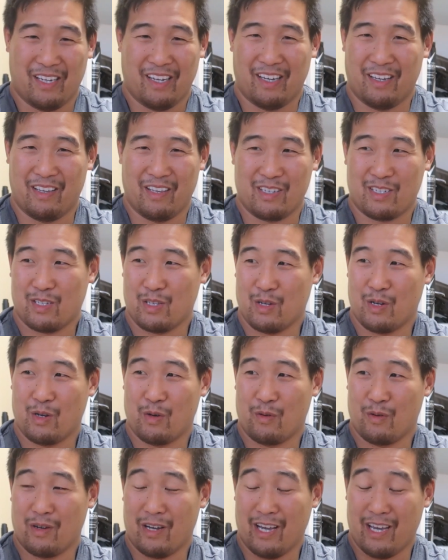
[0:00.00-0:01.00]
Yeah.
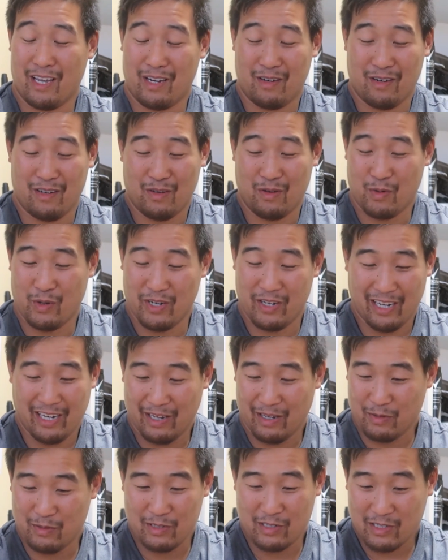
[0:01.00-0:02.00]
So I had one
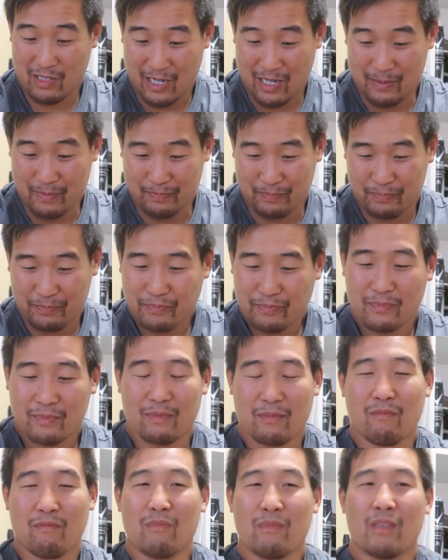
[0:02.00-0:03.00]
day it was
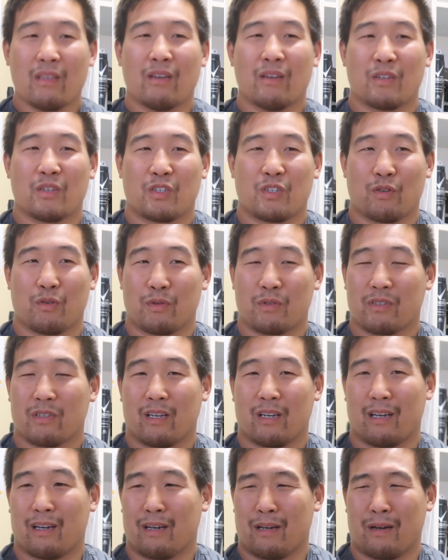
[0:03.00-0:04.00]
she
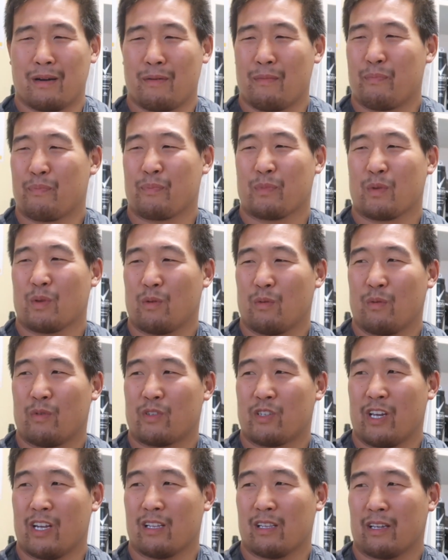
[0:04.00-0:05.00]

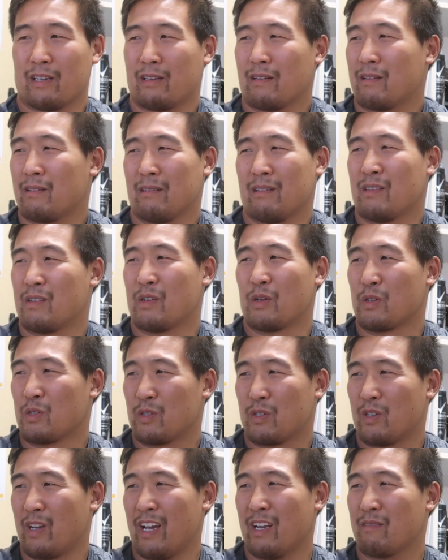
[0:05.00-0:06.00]
had like
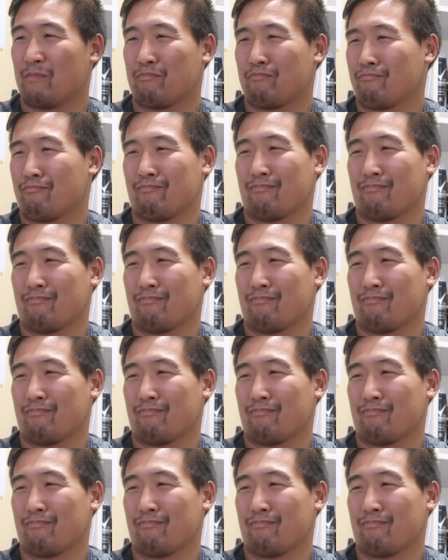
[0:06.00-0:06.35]
she had